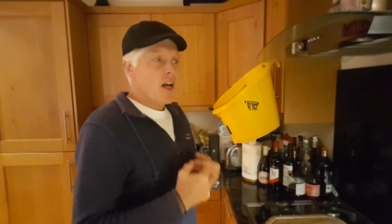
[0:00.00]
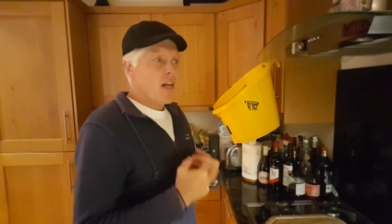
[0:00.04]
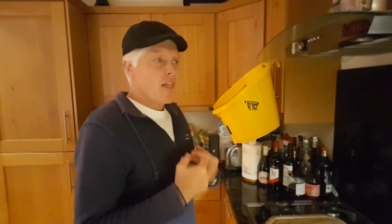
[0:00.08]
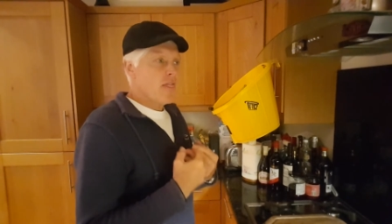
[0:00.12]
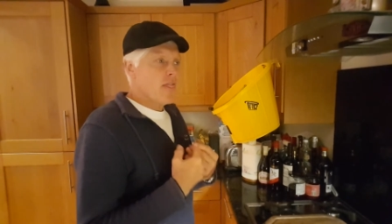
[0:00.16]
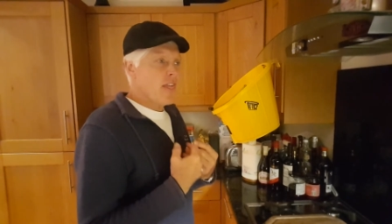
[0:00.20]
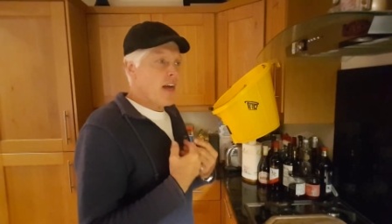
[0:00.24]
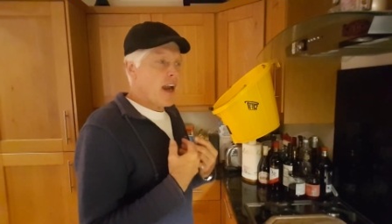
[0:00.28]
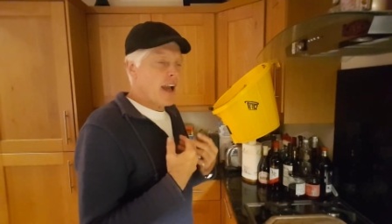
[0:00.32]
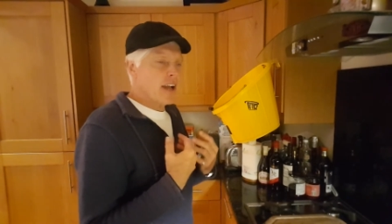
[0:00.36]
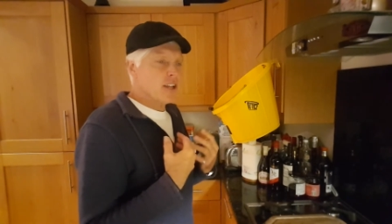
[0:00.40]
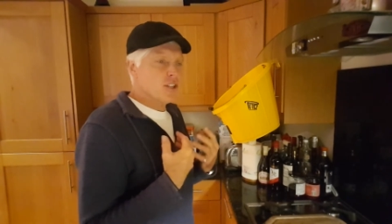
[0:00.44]

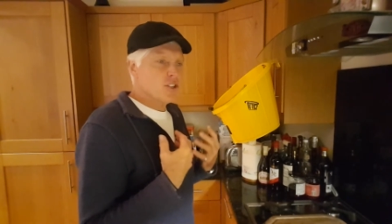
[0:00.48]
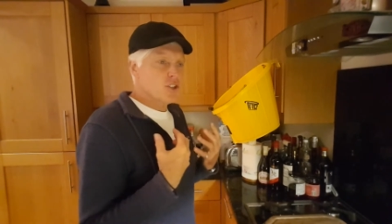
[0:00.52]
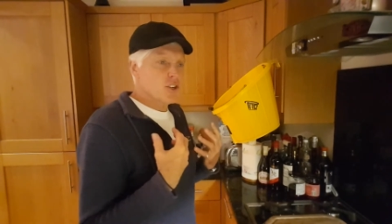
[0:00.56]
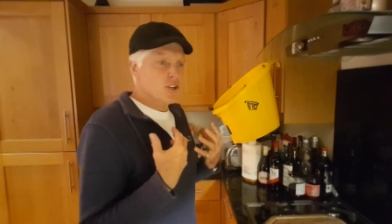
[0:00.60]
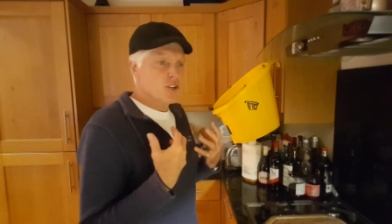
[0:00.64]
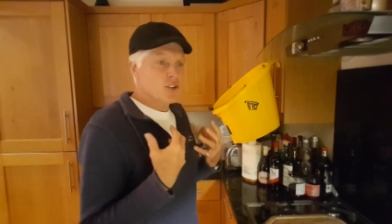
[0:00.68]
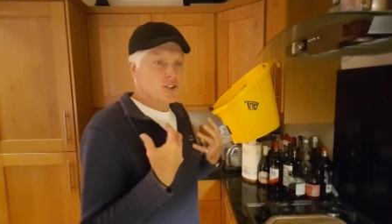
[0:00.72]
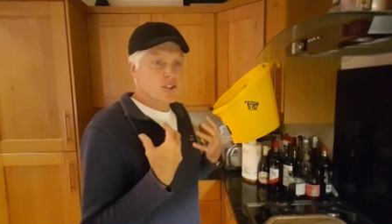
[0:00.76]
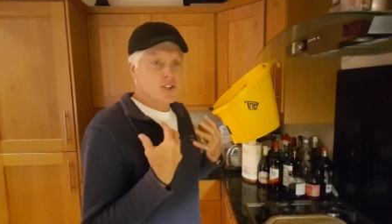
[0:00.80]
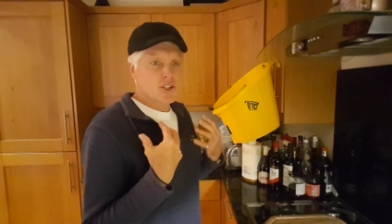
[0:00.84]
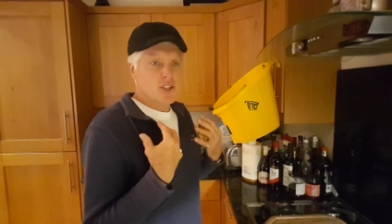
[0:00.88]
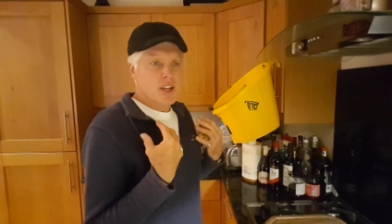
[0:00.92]
that
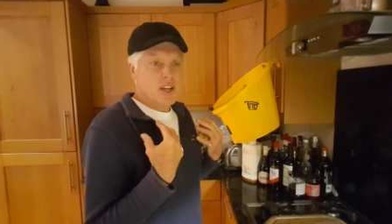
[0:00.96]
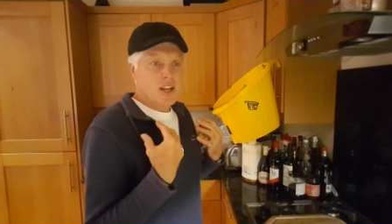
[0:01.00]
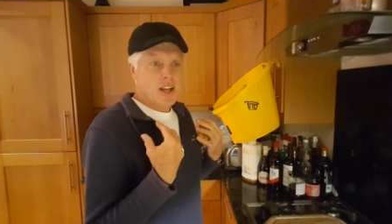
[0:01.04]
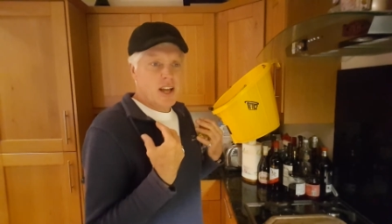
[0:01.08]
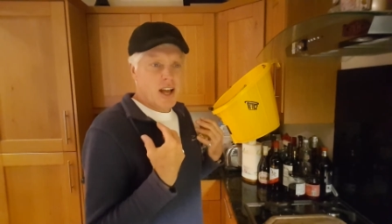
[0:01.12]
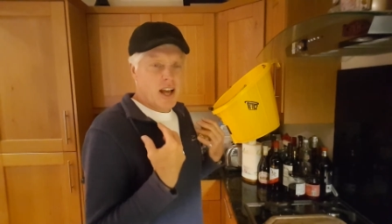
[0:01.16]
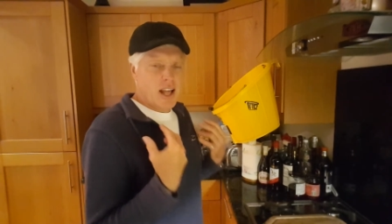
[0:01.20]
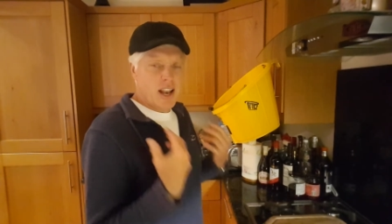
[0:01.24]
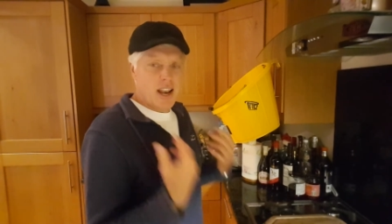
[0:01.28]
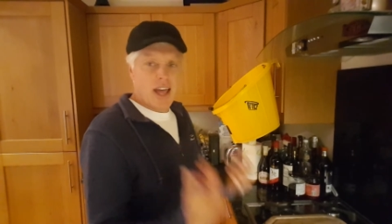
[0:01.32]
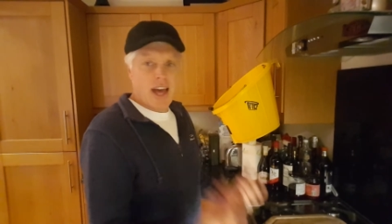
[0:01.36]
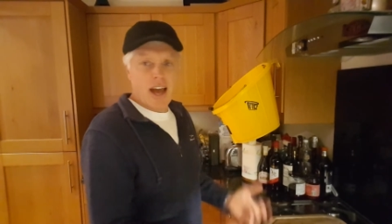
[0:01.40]
just
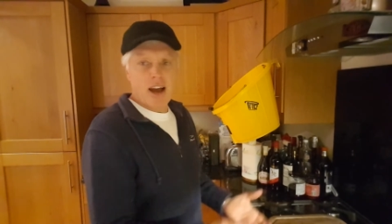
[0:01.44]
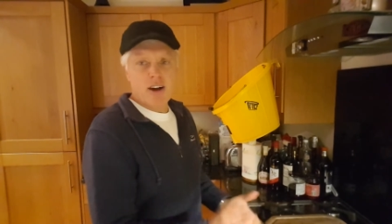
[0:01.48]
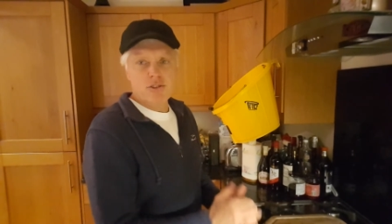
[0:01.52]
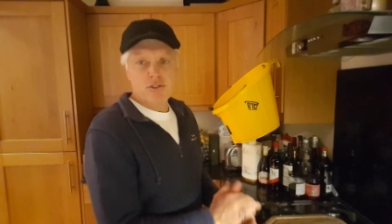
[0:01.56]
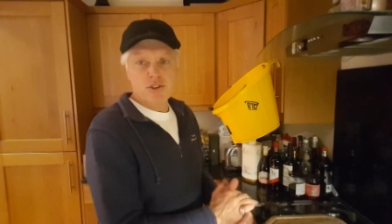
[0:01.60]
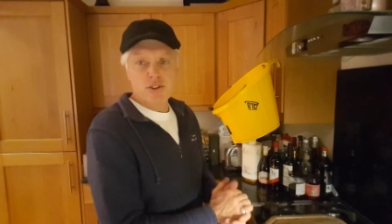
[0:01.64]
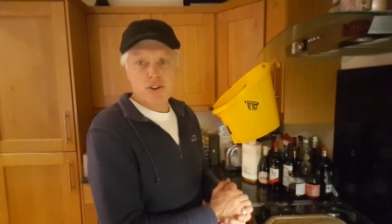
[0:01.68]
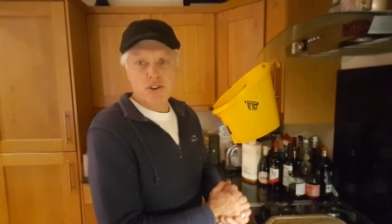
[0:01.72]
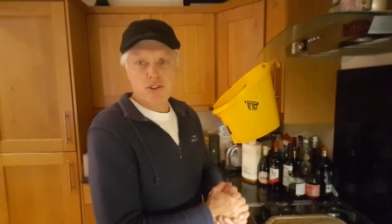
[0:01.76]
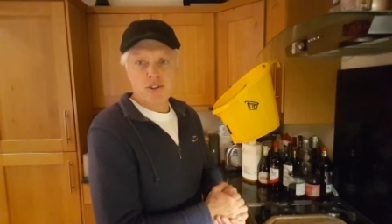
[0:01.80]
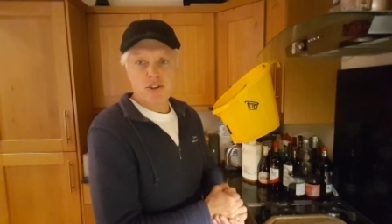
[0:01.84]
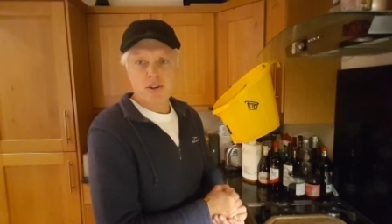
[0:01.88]

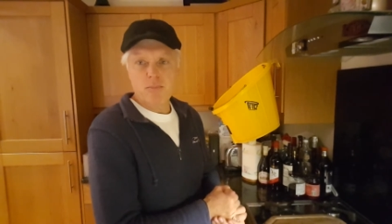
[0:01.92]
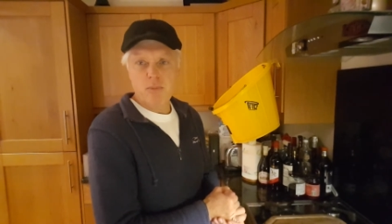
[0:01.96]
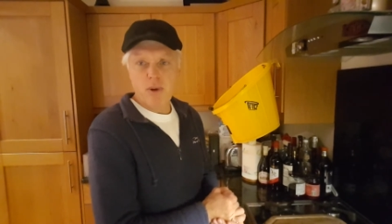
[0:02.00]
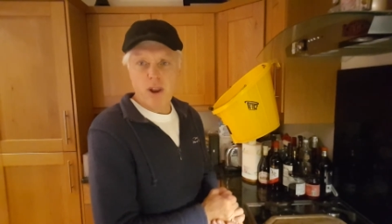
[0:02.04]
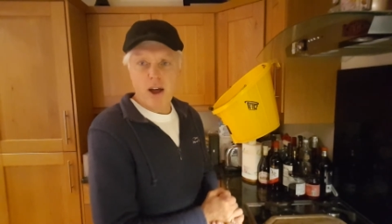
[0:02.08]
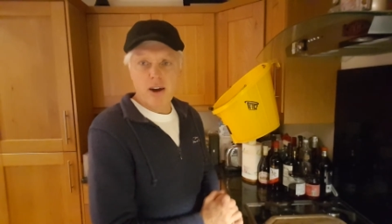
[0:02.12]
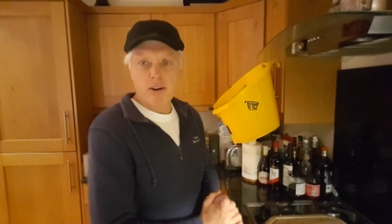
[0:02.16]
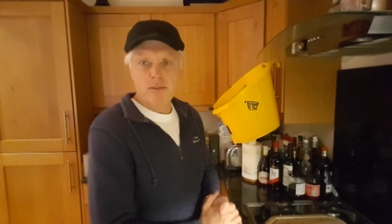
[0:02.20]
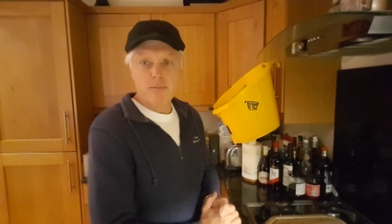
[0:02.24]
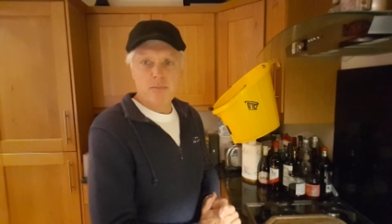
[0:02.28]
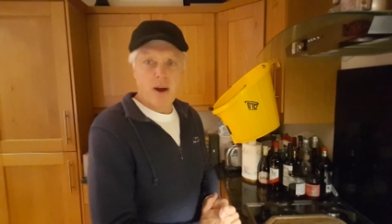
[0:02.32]
allows you to blow